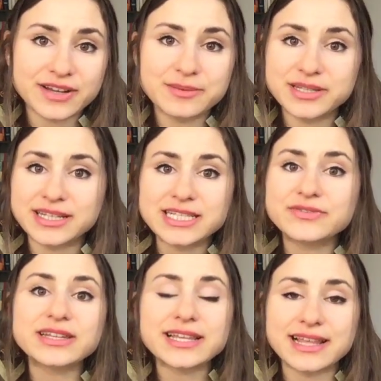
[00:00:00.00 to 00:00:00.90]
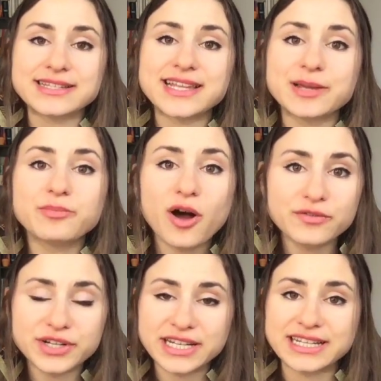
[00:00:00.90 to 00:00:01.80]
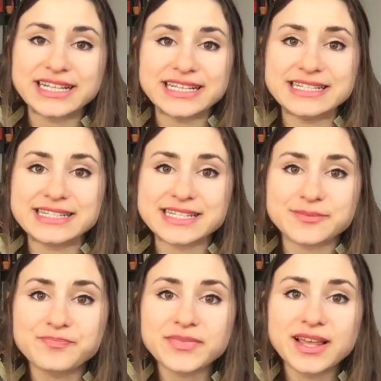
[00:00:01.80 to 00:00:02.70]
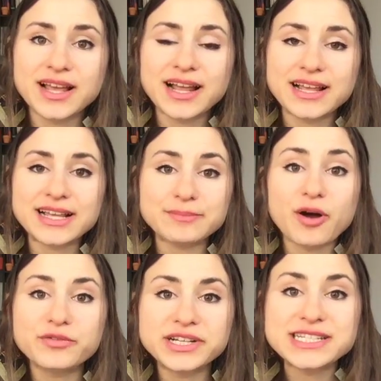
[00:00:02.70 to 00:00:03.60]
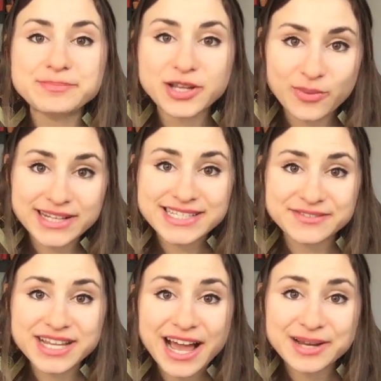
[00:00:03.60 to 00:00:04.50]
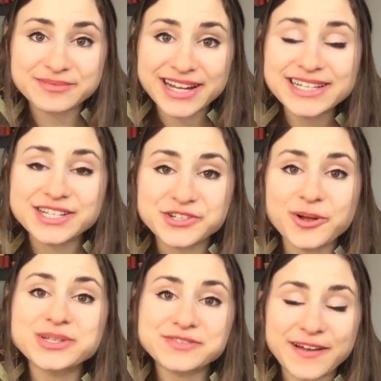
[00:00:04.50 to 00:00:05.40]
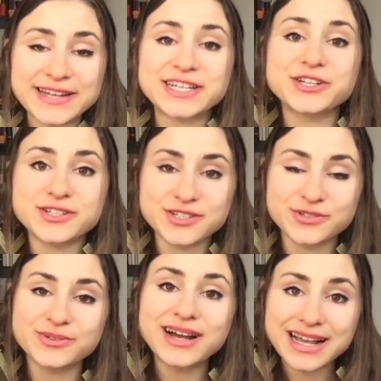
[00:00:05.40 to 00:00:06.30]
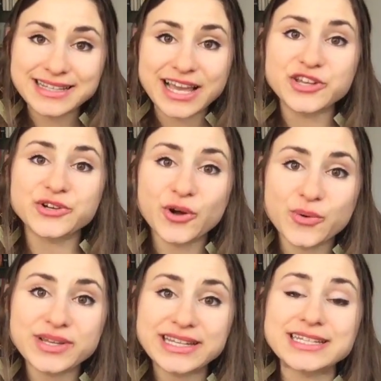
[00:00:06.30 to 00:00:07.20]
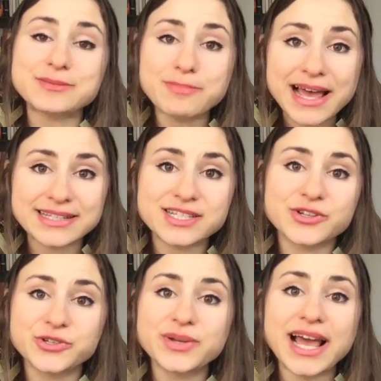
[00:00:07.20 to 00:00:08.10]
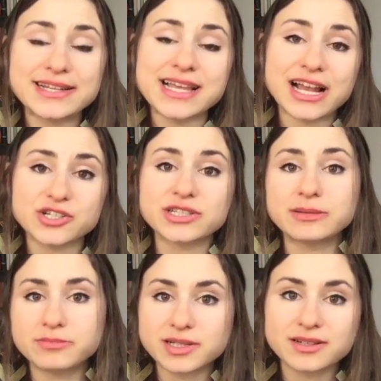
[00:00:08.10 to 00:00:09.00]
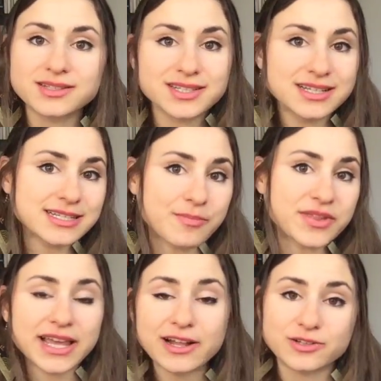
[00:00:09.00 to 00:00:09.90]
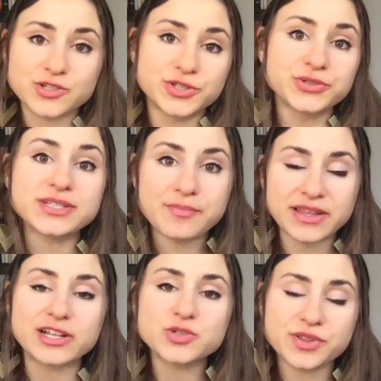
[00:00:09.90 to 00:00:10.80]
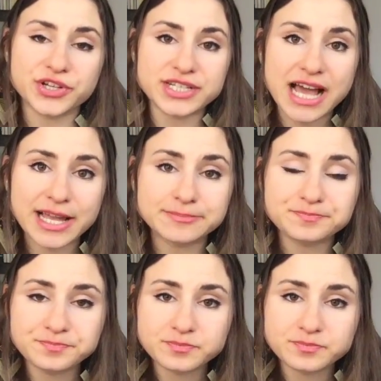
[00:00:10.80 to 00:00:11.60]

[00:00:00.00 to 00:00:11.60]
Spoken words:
I mean, it's even like they say poverty is a big waste of time, right? Because you're always fighting to get your own needs met, so you can't actually build something else or do something else with your time.